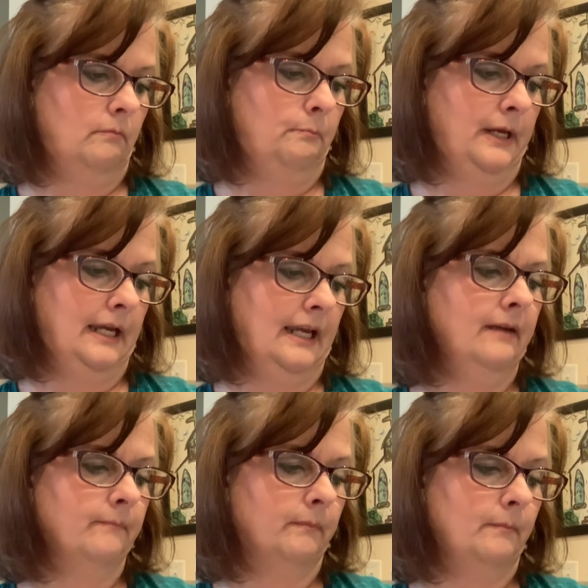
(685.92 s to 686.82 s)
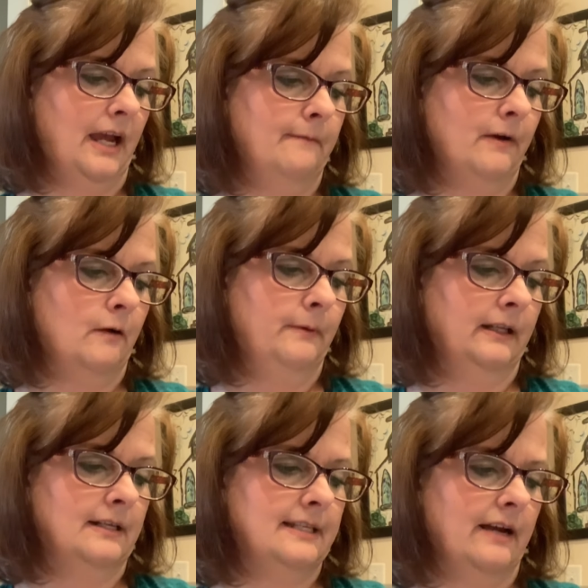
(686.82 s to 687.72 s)
B, paintball
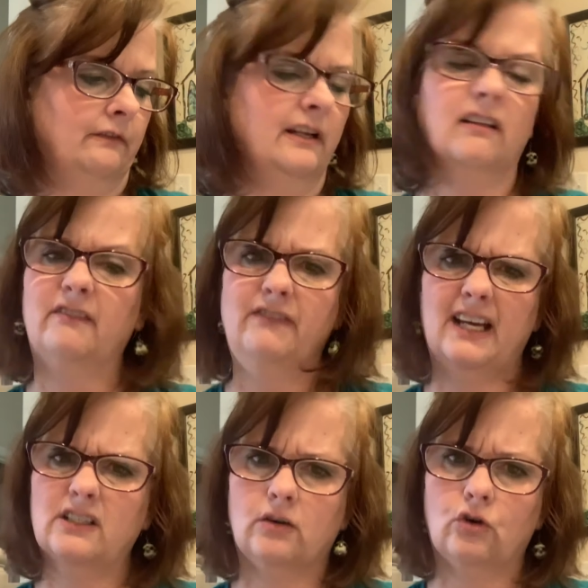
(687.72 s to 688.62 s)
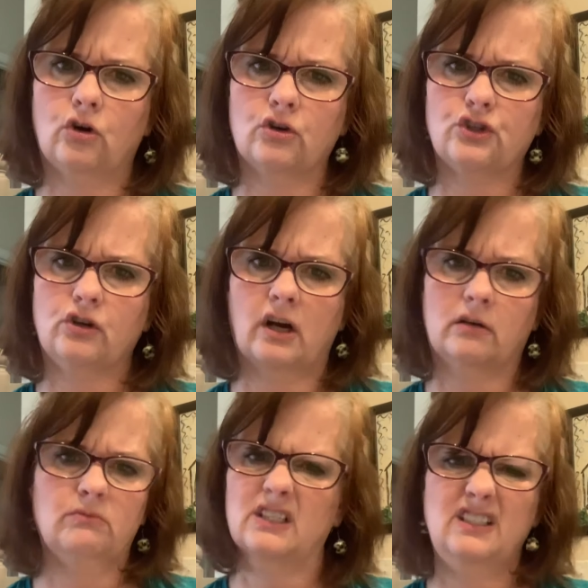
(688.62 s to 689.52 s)
pellets have little effect on cars or
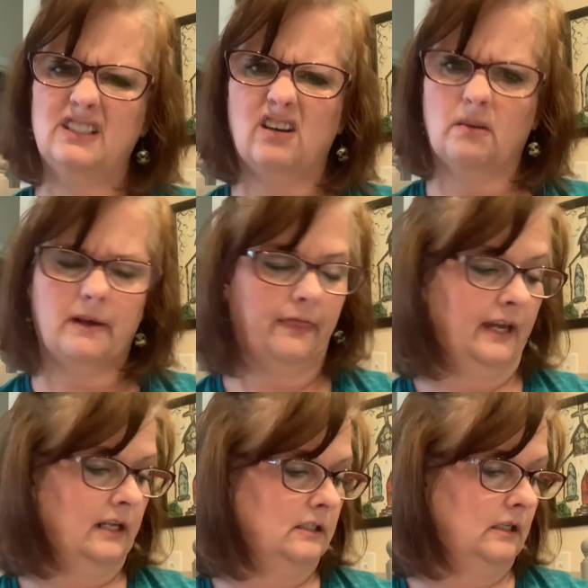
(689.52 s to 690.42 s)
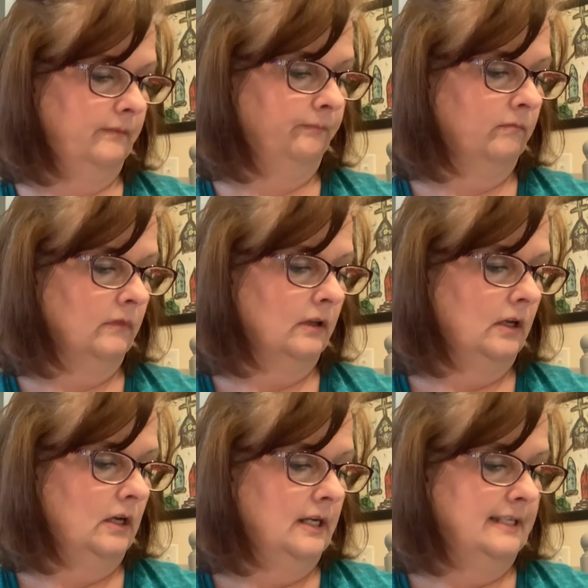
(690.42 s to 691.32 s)
homes. It didn't talk about that, did it?
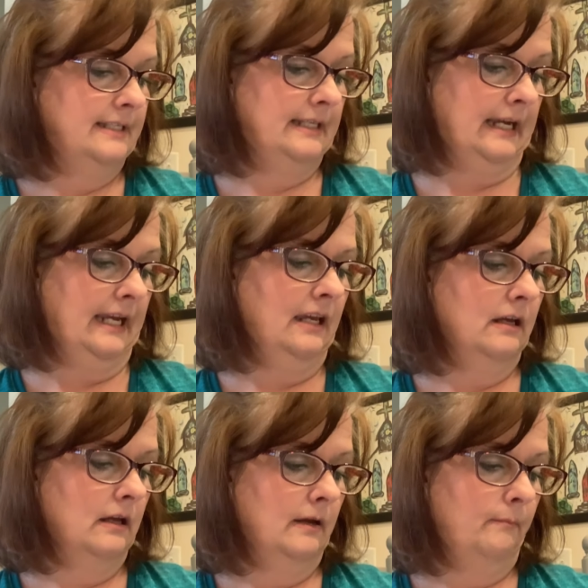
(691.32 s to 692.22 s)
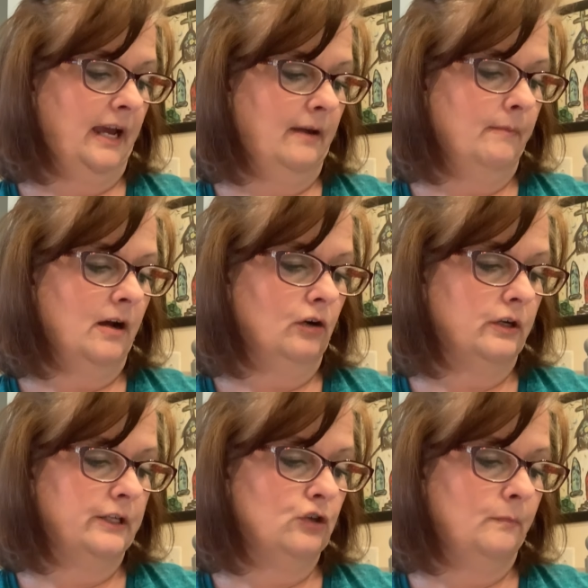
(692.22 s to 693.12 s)
C, paintball
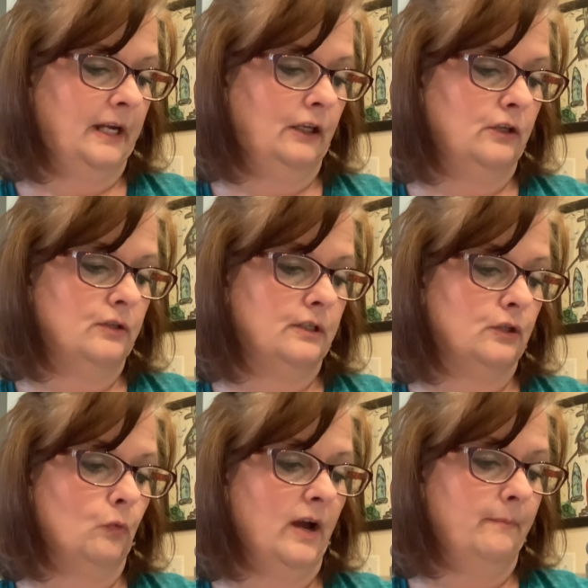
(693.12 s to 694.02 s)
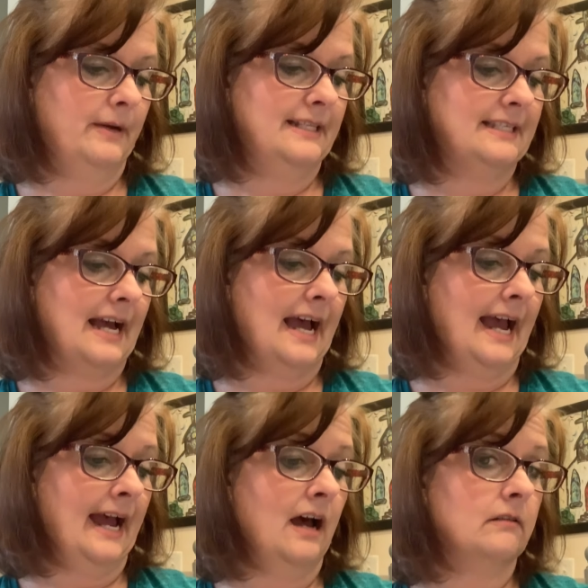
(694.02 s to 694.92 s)
guns are being used as weapons
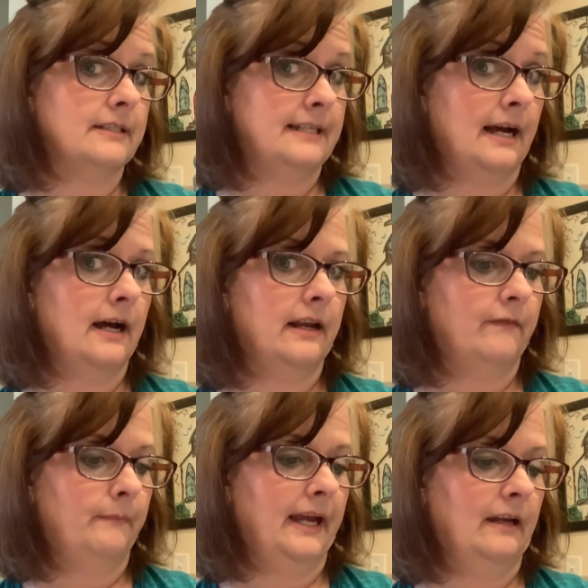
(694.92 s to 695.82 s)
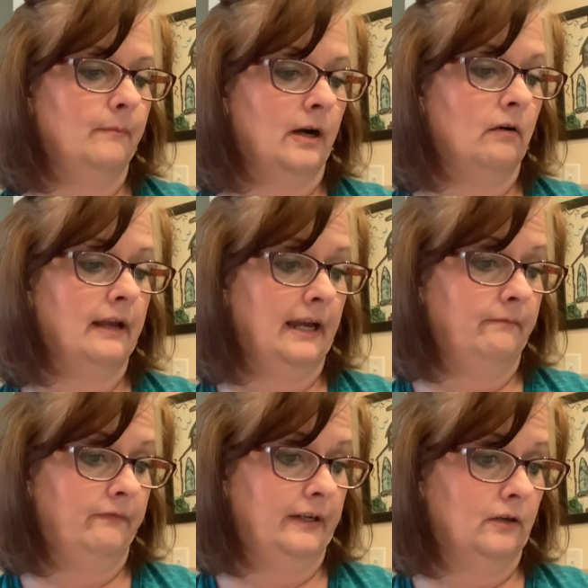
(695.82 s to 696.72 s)
outside of paintball
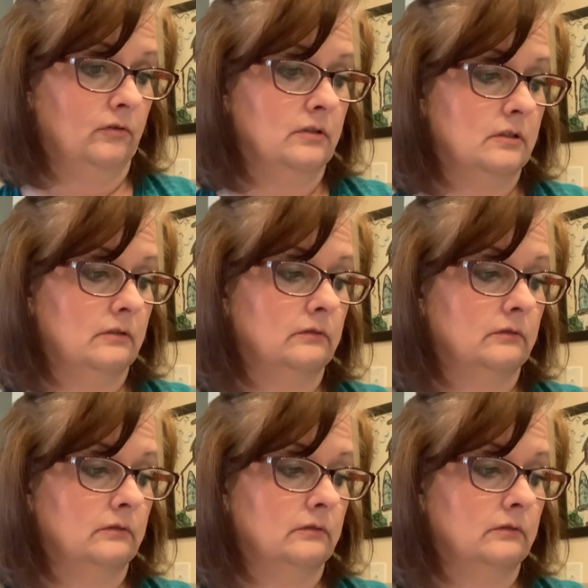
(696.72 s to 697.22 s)
game fields.